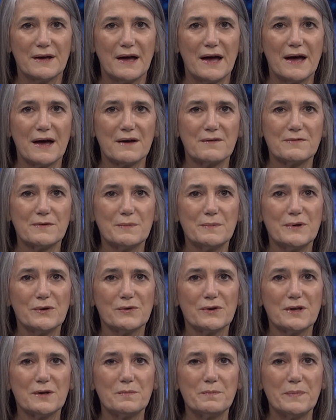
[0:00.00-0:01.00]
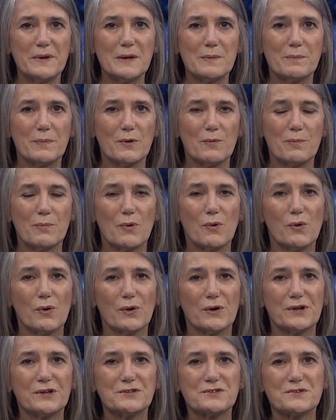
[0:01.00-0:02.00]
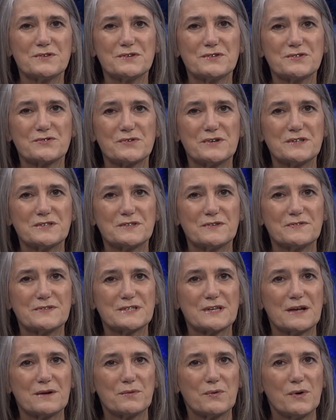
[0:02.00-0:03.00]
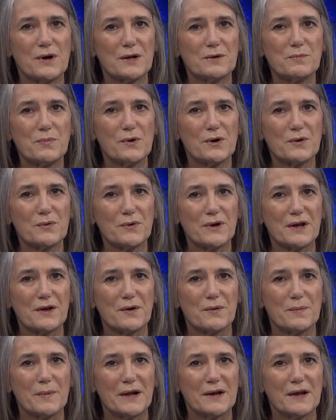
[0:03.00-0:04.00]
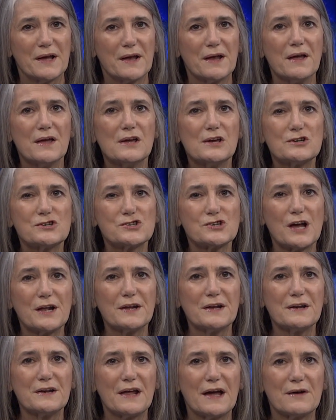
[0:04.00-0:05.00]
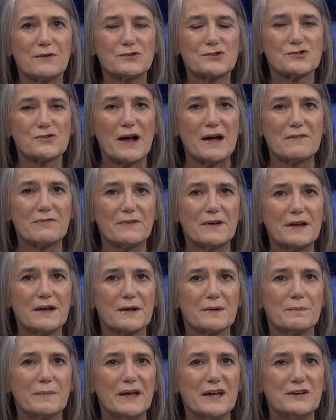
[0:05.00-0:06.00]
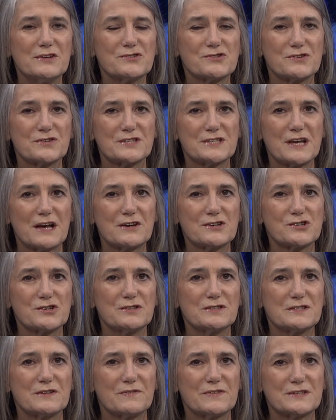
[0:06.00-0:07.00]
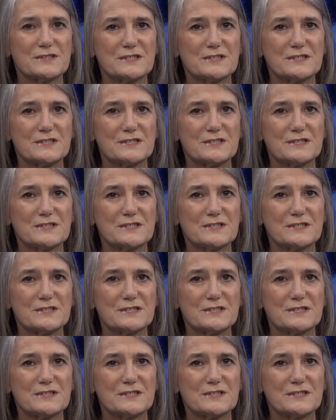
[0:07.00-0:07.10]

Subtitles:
Half a million people poured into the streets of San Juan, Puerto Rico, Monday, shutting down traffic in major sections of the